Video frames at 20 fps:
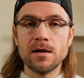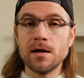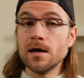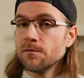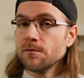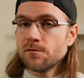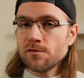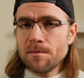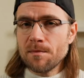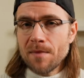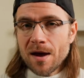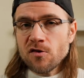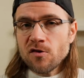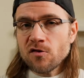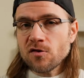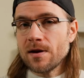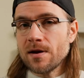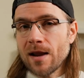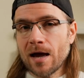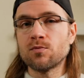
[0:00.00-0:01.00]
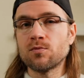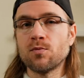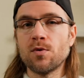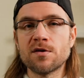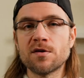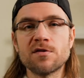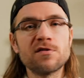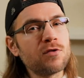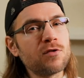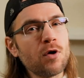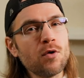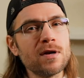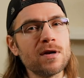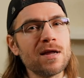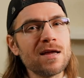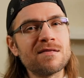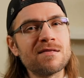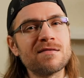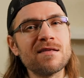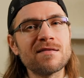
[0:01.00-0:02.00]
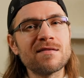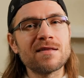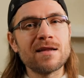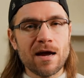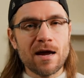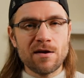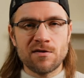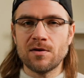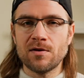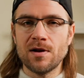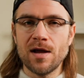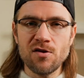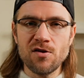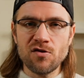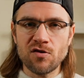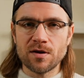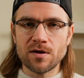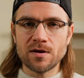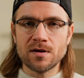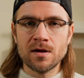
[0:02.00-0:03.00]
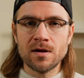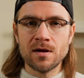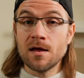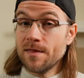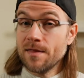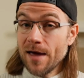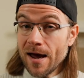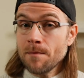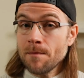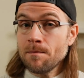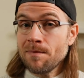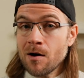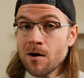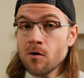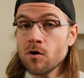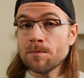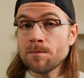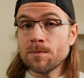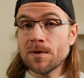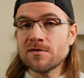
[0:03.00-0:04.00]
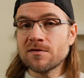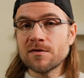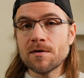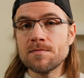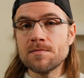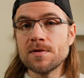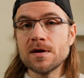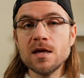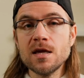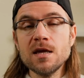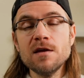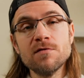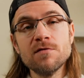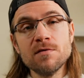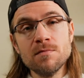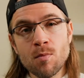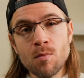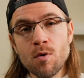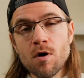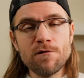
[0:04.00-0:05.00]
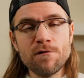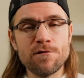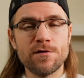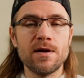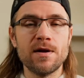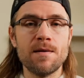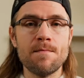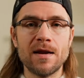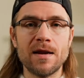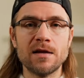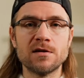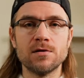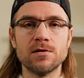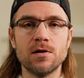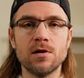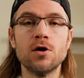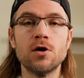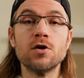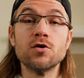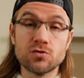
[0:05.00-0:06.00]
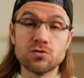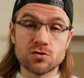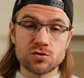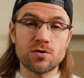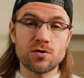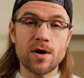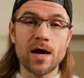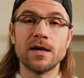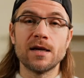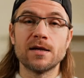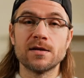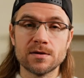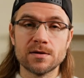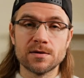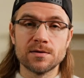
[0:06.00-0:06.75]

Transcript: Information networks don't exist in isolation. They are powered by something even more fundamental: trade.